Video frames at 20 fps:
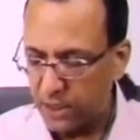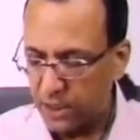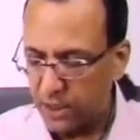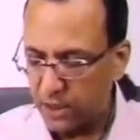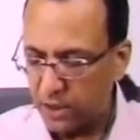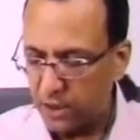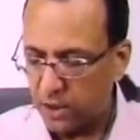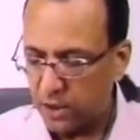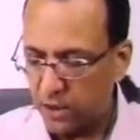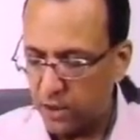
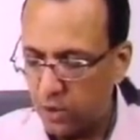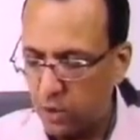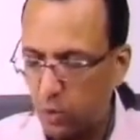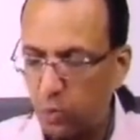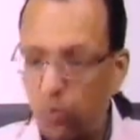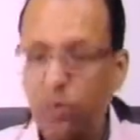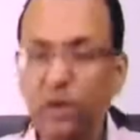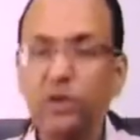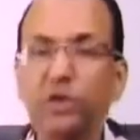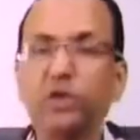Now,
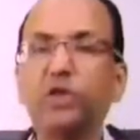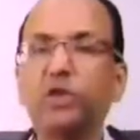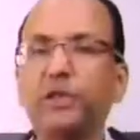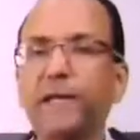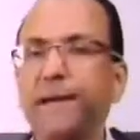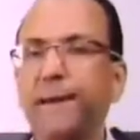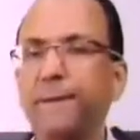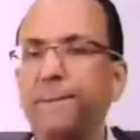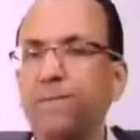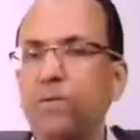once you
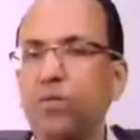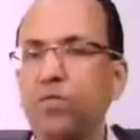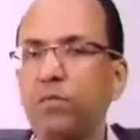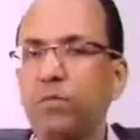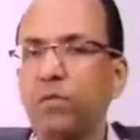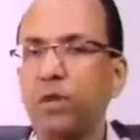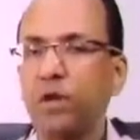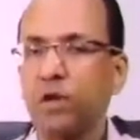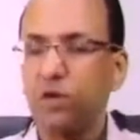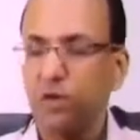say
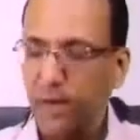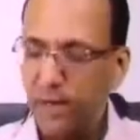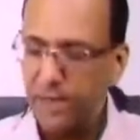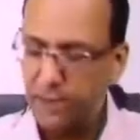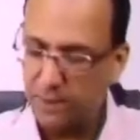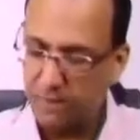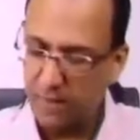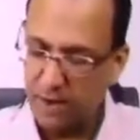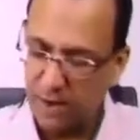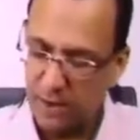
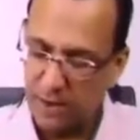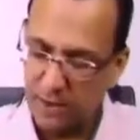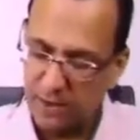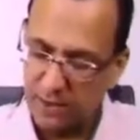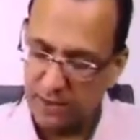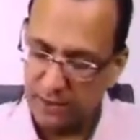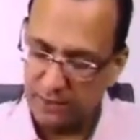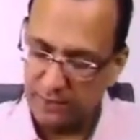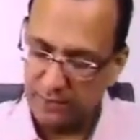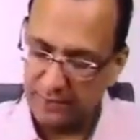trigeminal
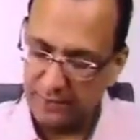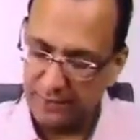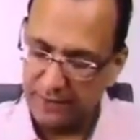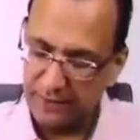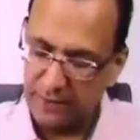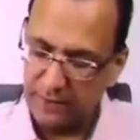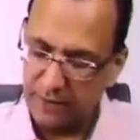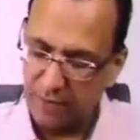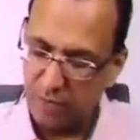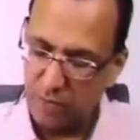nerve
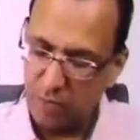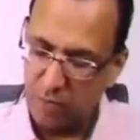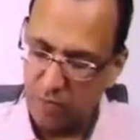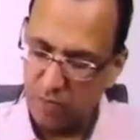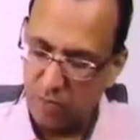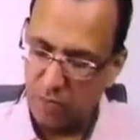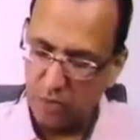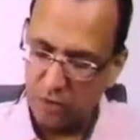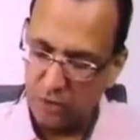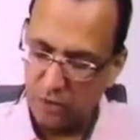is having 1
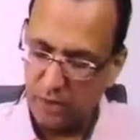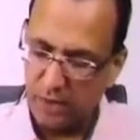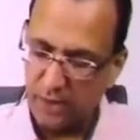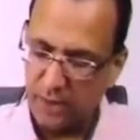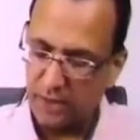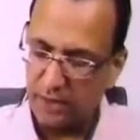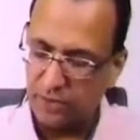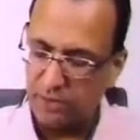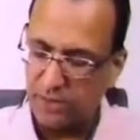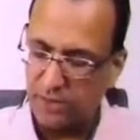motor
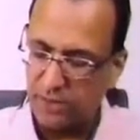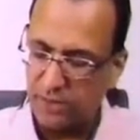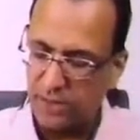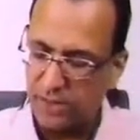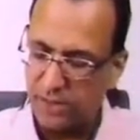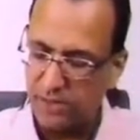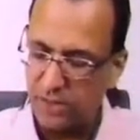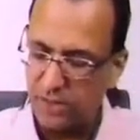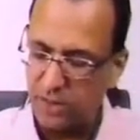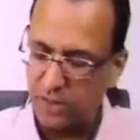and 3
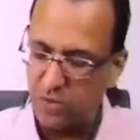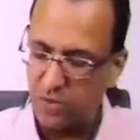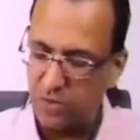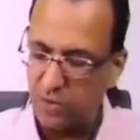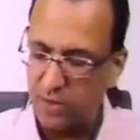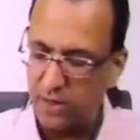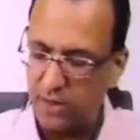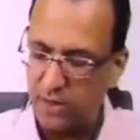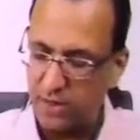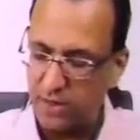sensory
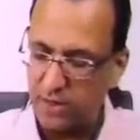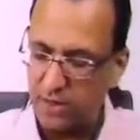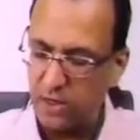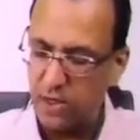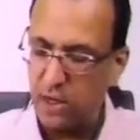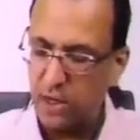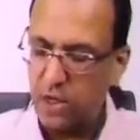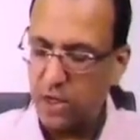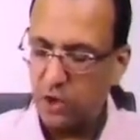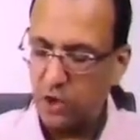nuclei,
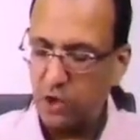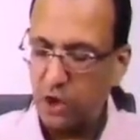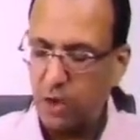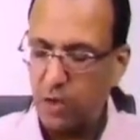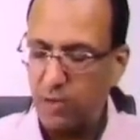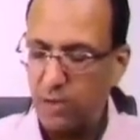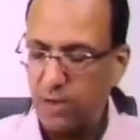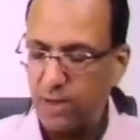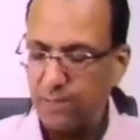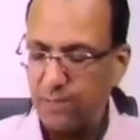talk
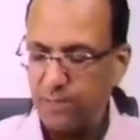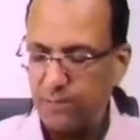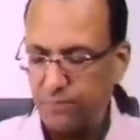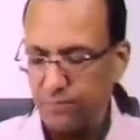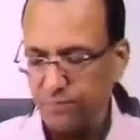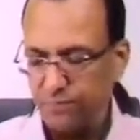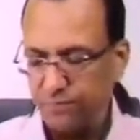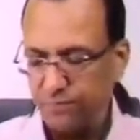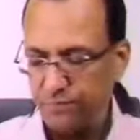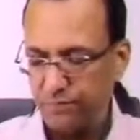about them.
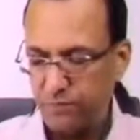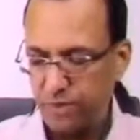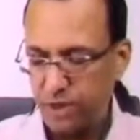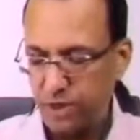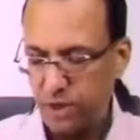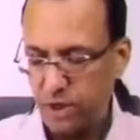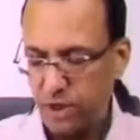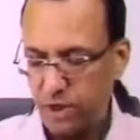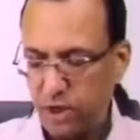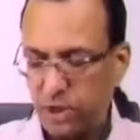
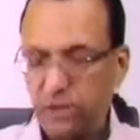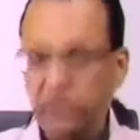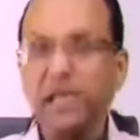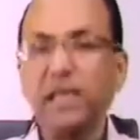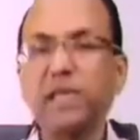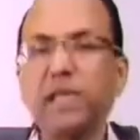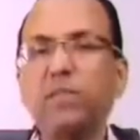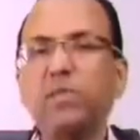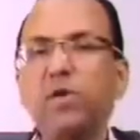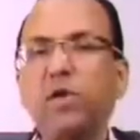See,
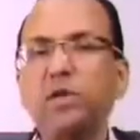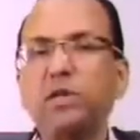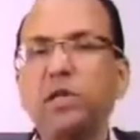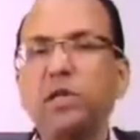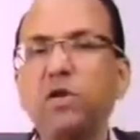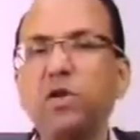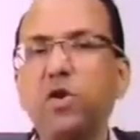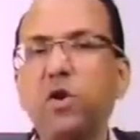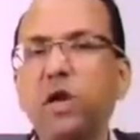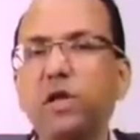the motor
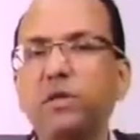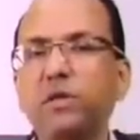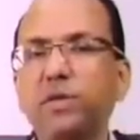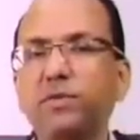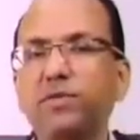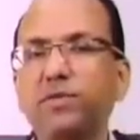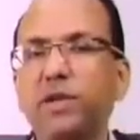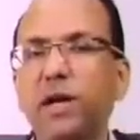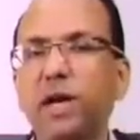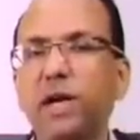nucleus
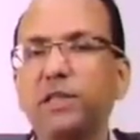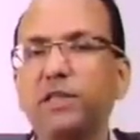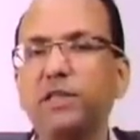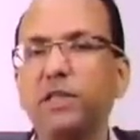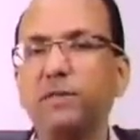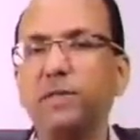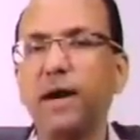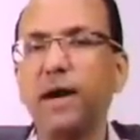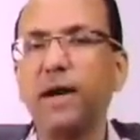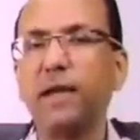of
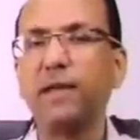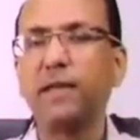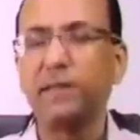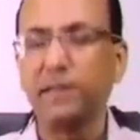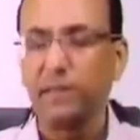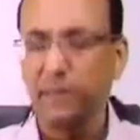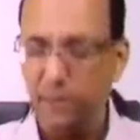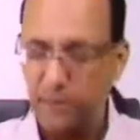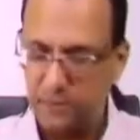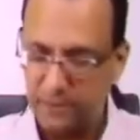
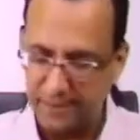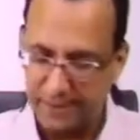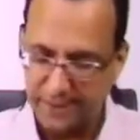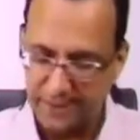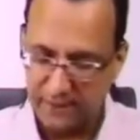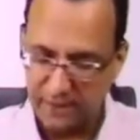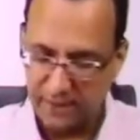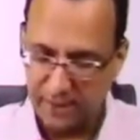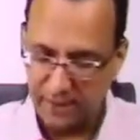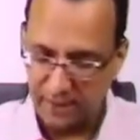trigeminal
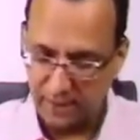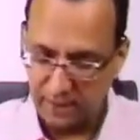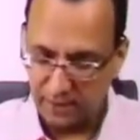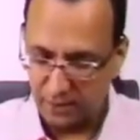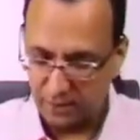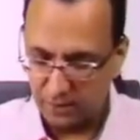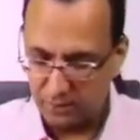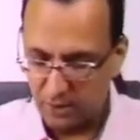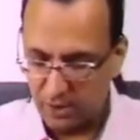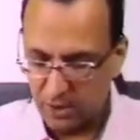is
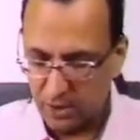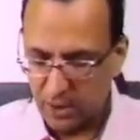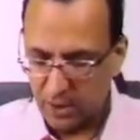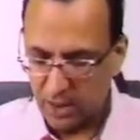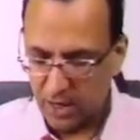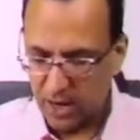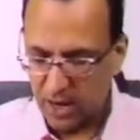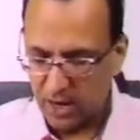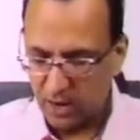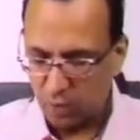here.
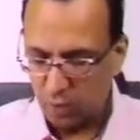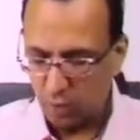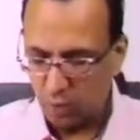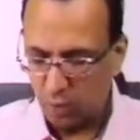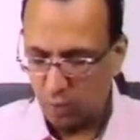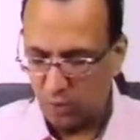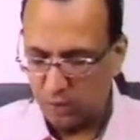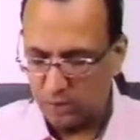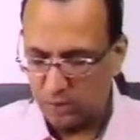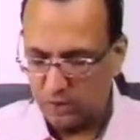And what is it